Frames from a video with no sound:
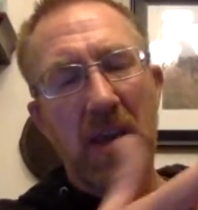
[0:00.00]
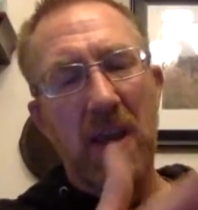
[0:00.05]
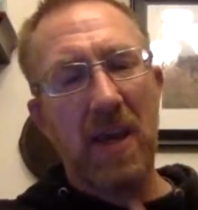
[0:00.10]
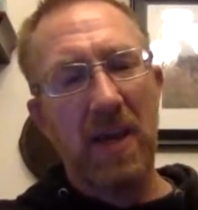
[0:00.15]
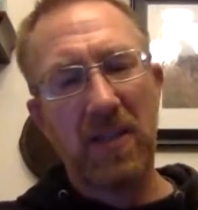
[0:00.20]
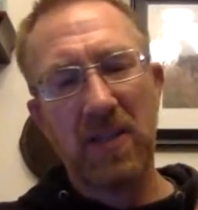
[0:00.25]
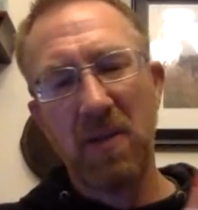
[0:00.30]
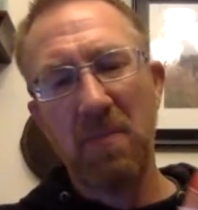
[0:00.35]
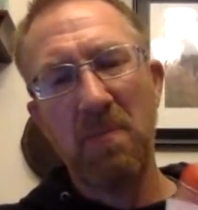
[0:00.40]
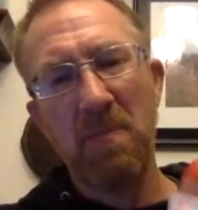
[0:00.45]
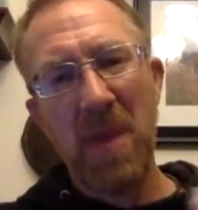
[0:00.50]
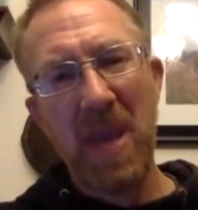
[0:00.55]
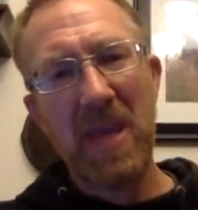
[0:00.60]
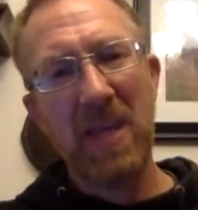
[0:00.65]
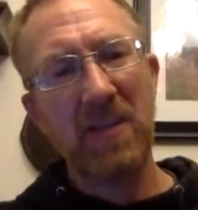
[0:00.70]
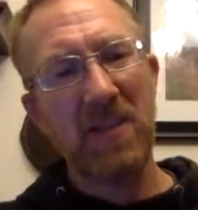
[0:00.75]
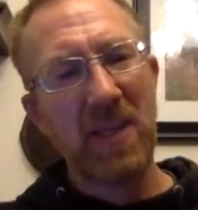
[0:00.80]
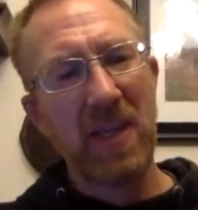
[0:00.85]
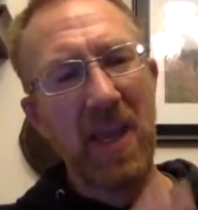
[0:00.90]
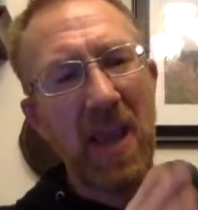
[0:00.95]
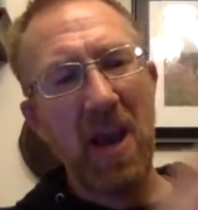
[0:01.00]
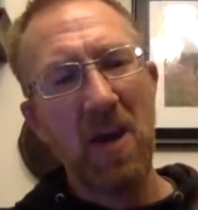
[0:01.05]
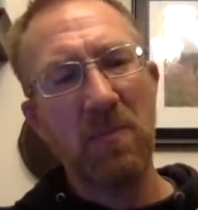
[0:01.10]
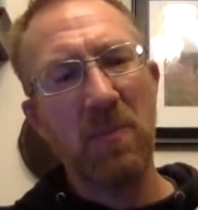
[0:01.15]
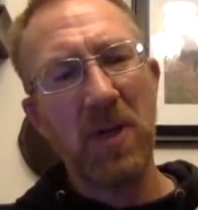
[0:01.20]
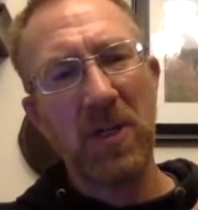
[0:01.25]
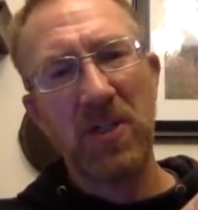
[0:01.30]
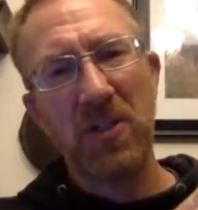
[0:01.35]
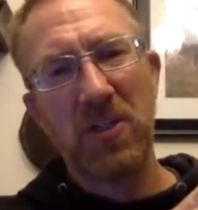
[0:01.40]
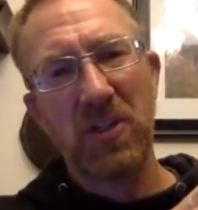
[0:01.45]
It's amazing how
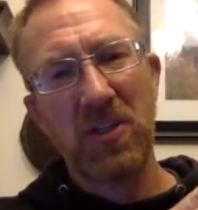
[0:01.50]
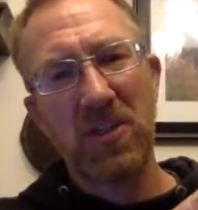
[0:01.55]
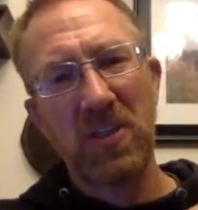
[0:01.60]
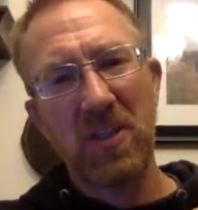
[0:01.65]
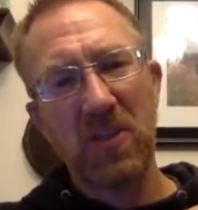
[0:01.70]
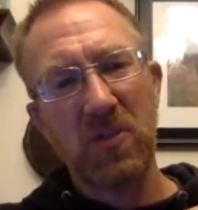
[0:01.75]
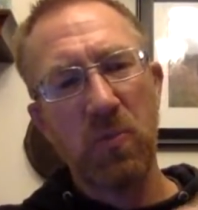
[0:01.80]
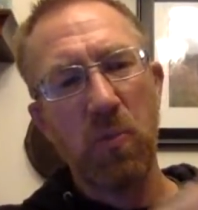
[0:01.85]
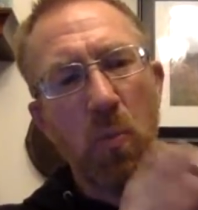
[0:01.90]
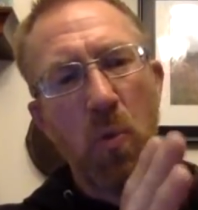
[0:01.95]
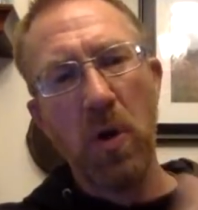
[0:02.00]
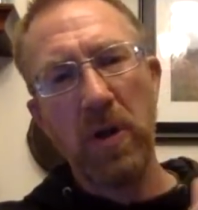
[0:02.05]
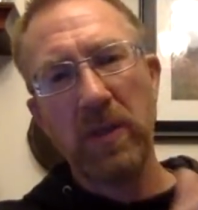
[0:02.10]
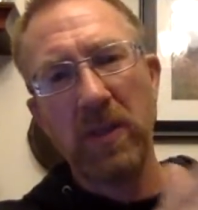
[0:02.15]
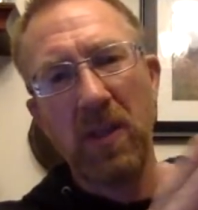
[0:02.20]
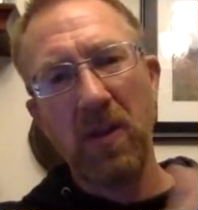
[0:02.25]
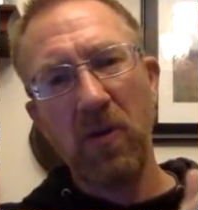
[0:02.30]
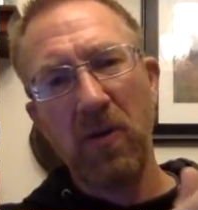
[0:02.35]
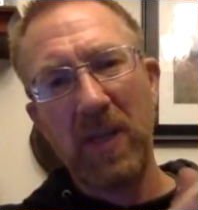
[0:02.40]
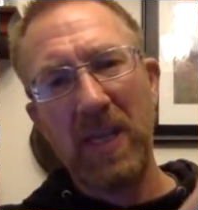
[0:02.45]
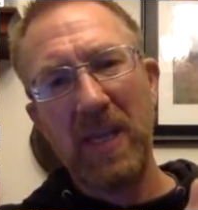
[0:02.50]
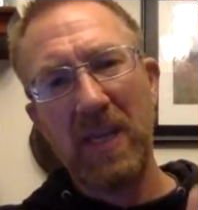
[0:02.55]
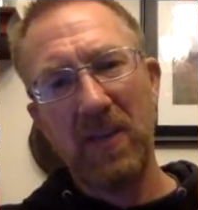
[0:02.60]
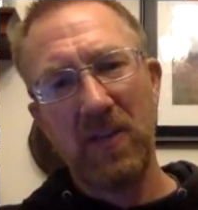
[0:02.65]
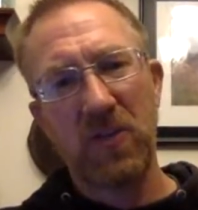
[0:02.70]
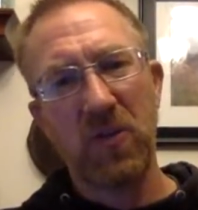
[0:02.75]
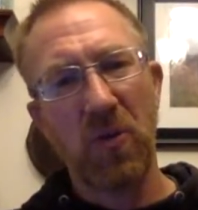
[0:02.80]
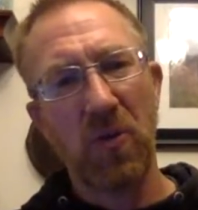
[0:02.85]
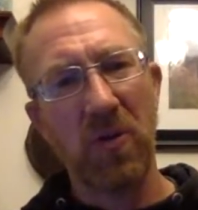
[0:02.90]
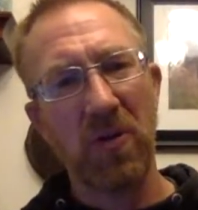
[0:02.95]
much just this one little heat
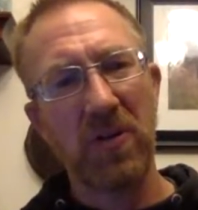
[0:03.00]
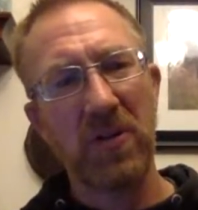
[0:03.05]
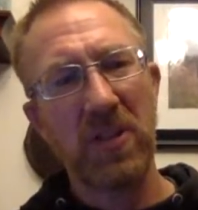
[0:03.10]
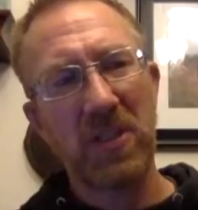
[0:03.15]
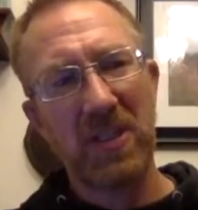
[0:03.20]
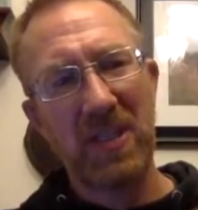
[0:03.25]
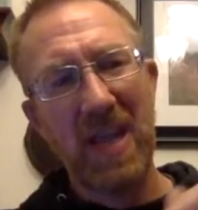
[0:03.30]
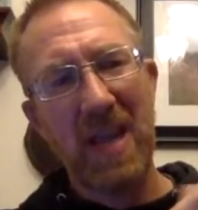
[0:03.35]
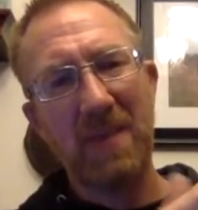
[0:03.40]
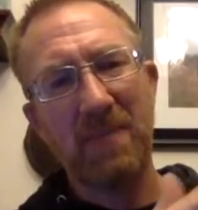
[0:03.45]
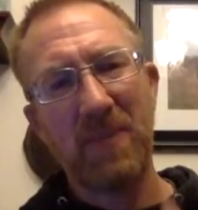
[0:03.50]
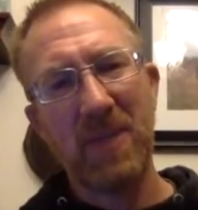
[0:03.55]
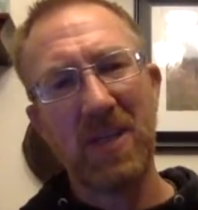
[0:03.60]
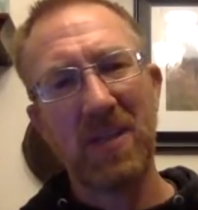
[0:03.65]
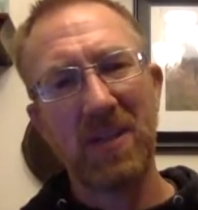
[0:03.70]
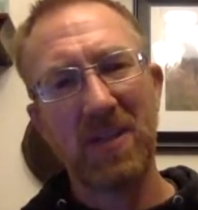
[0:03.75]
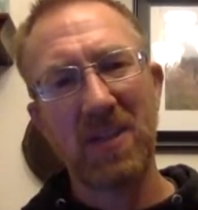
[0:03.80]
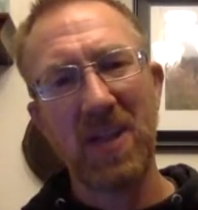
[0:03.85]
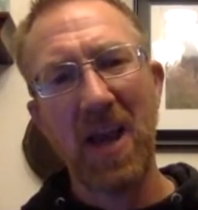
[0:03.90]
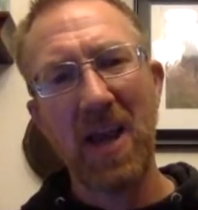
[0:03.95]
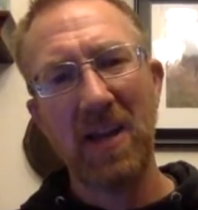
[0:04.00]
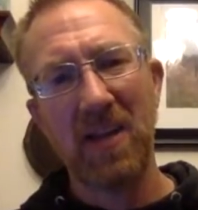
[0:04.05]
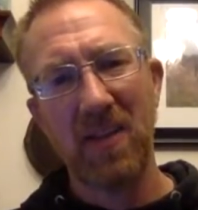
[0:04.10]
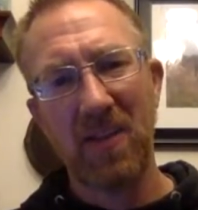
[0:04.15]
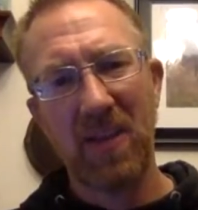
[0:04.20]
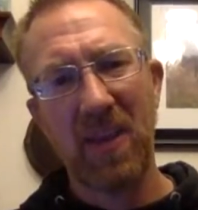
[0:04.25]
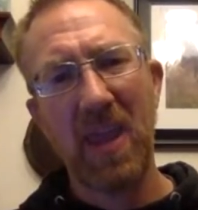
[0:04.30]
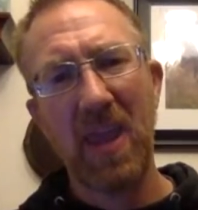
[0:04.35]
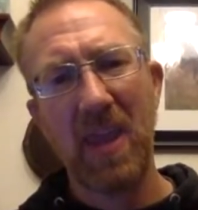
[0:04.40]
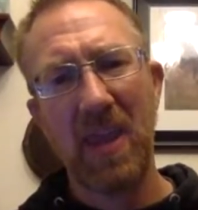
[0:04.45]
source taped to the side of
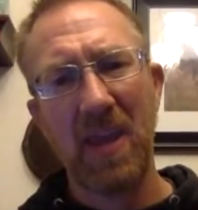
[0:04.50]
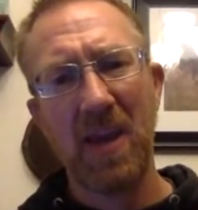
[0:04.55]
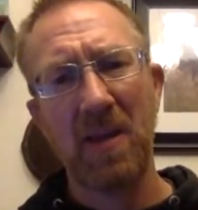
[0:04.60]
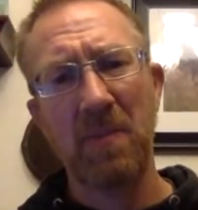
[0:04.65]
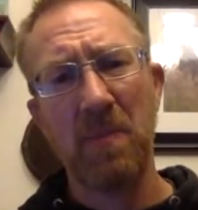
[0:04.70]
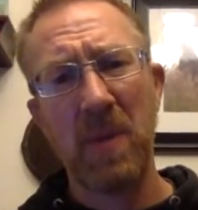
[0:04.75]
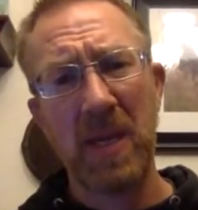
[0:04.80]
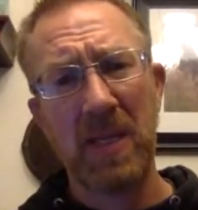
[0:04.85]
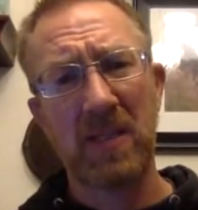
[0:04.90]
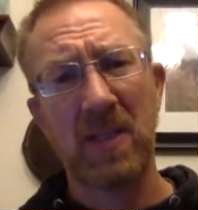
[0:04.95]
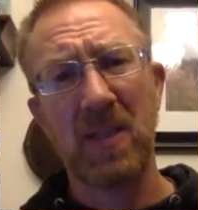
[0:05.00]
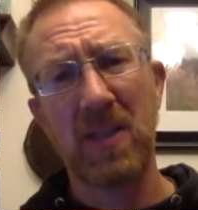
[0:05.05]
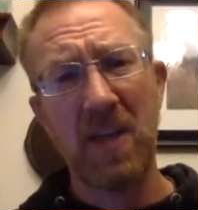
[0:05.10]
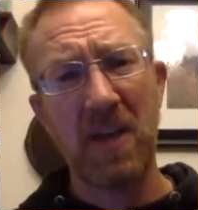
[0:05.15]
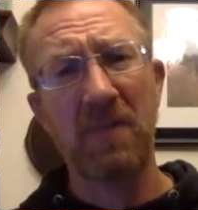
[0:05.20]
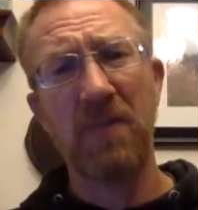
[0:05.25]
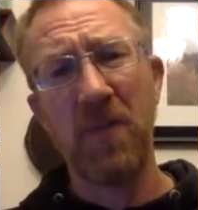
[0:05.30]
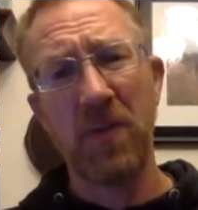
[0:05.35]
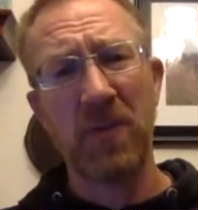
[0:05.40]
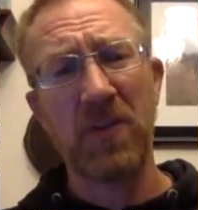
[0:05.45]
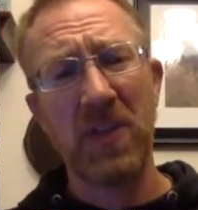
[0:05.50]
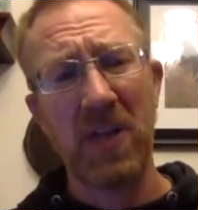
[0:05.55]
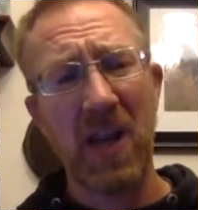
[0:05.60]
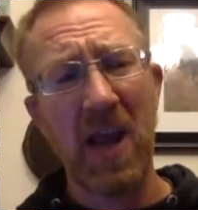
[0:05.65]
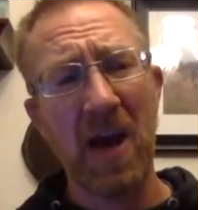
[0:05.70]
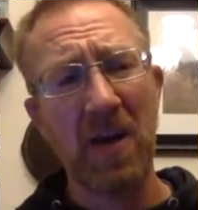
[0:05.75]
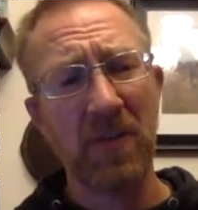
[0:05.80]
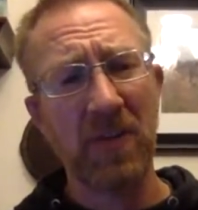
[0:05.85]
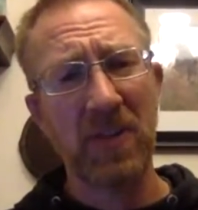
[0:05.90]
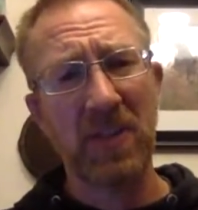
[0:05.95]
the can makes a difference in
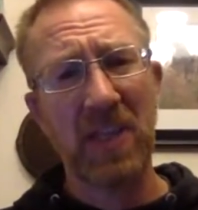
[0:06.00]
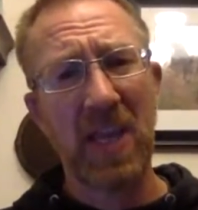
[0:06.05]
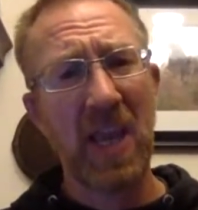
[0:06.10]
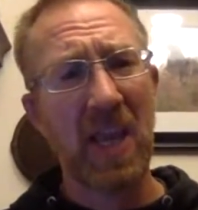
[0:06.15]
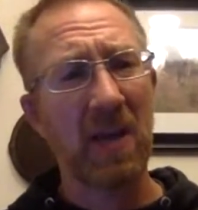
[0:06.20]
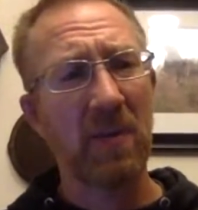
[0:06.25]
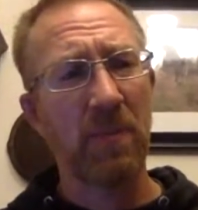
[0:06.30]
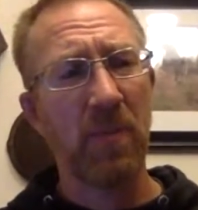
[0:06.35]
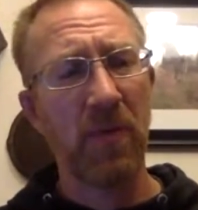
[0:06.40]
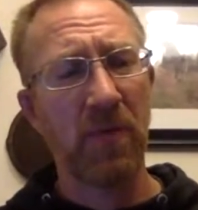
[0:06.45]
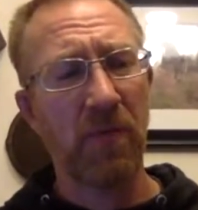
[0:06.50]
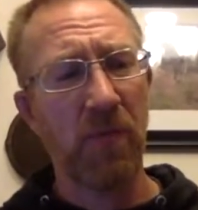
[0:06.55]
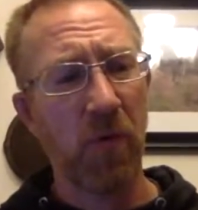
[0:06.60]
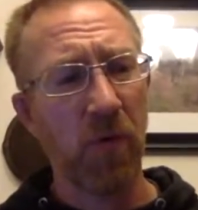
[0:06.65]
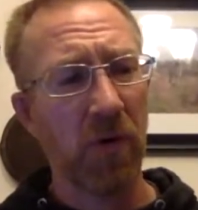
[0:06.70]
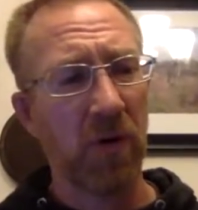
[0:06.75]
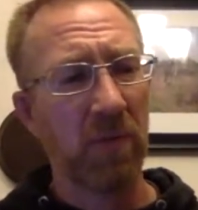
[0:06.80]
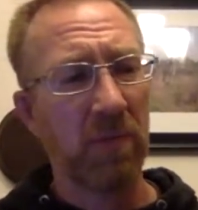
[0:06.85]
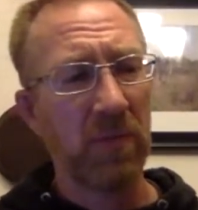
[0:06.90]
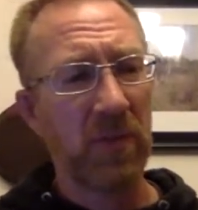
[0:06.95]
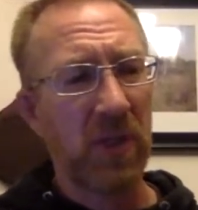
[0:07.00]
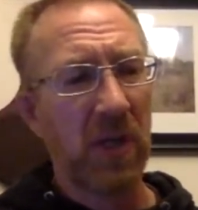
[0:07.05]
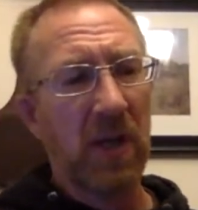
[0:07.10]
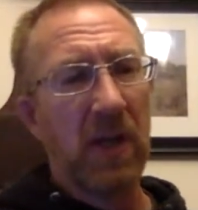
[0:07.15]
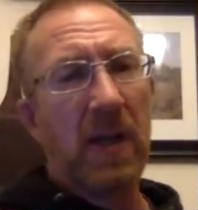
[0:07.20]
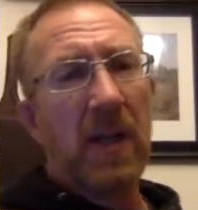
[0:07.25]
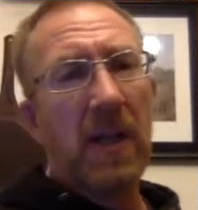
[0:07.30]
how this can performs.